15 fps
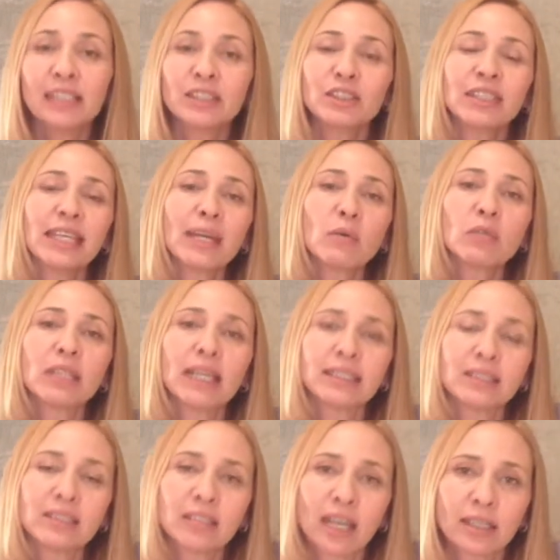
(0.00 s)
Today I would
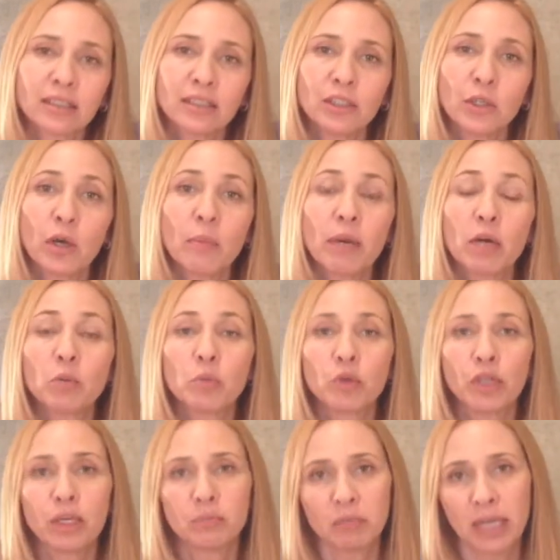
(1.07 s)
like to talk to you about
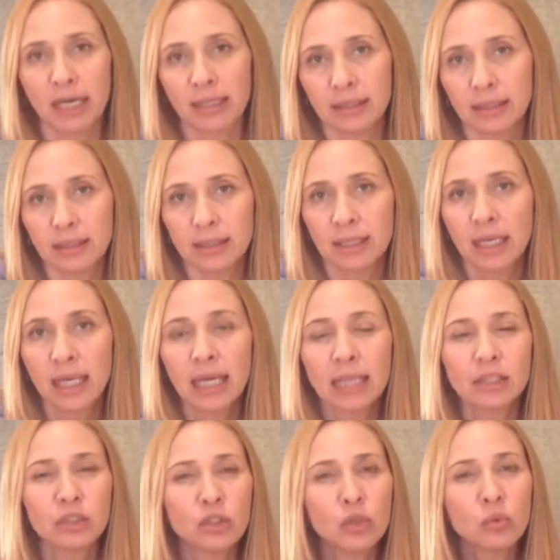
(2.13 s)
pre-op diets.
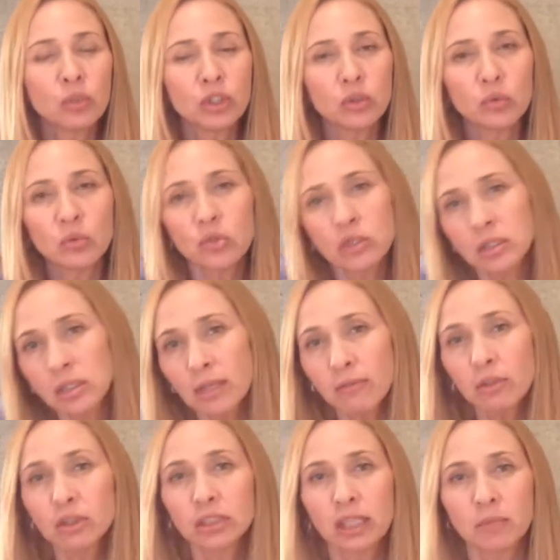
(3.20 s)
As you know, we do
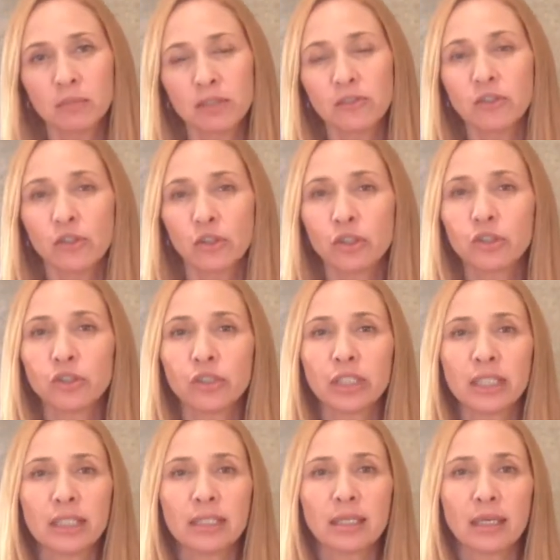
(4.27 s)
several types of
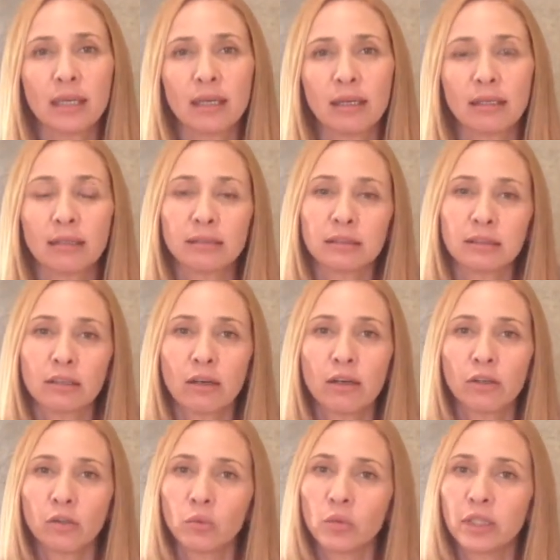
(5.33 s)
surgeries, and I'll
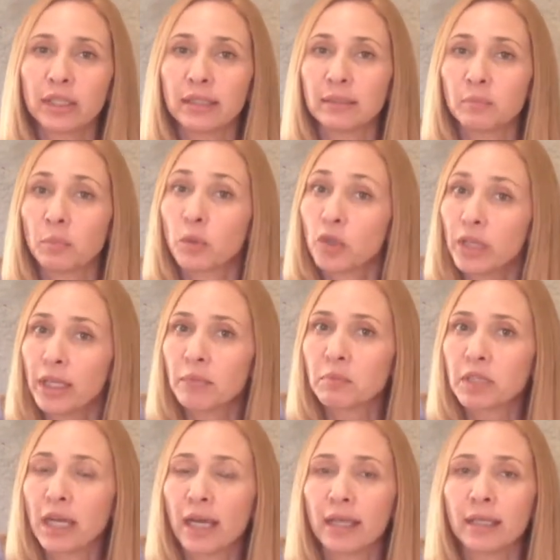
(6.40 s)
start with the
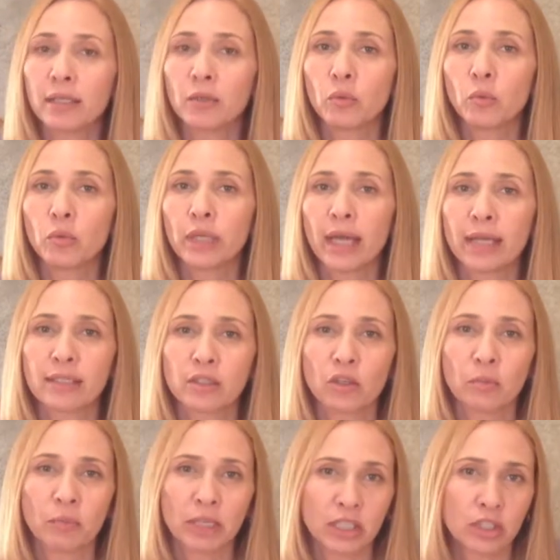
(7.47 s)
pre-op diet we ask
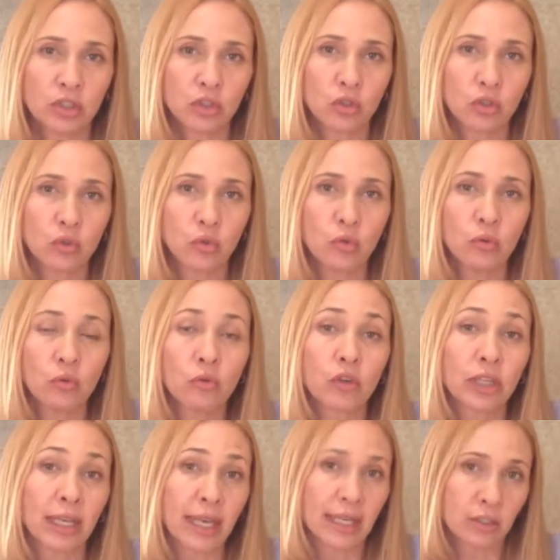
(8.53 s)
our patients to do for
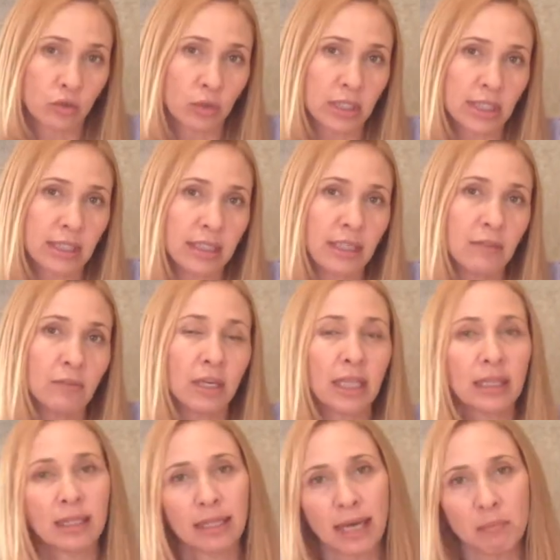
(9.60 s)
the gastric sleeve
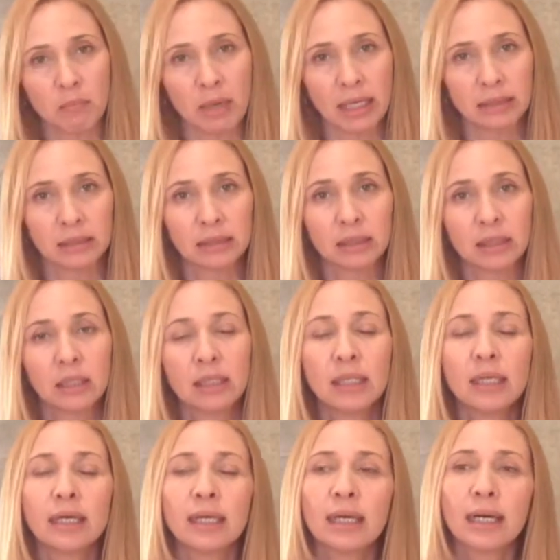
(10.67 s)
and the lap
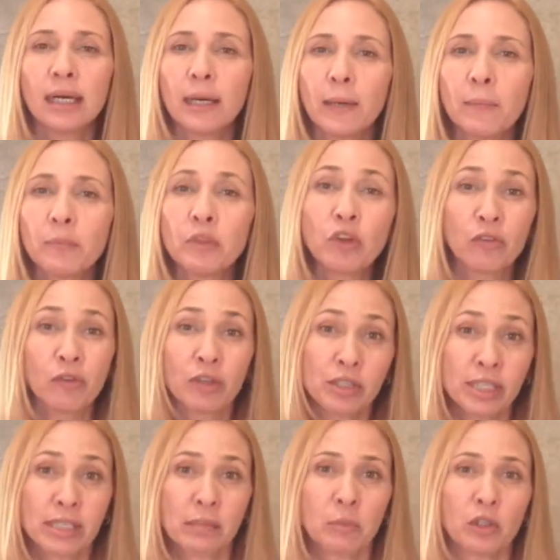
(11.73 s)
band. They're
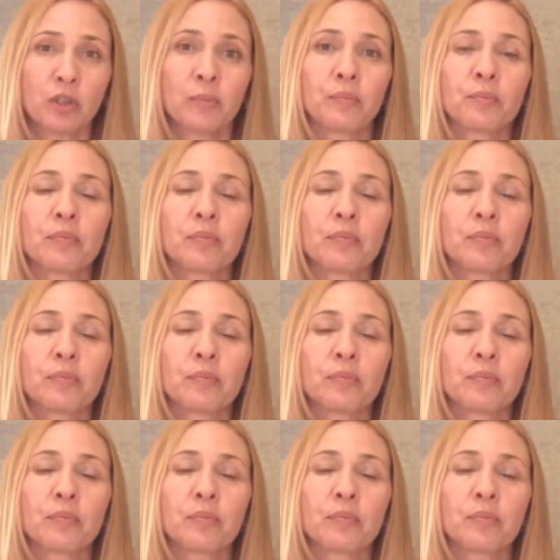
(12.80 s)
very similar.